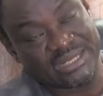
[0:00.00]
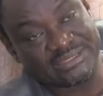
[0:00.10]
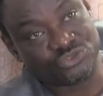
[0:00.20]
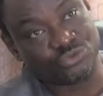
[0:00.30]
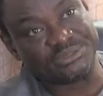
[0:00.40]
that
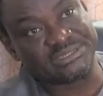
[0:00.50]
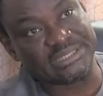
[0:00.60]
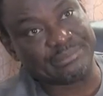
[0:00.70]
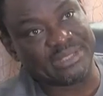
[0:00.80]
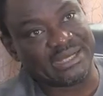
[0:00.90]
to be
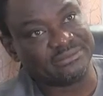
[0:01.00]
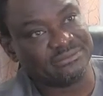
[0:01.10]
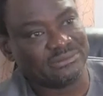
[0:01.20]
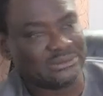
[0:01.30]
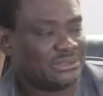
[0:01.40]
stepped down.
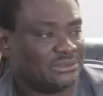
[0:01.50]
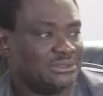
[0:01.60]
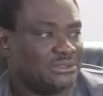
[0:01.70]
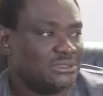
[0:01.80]
That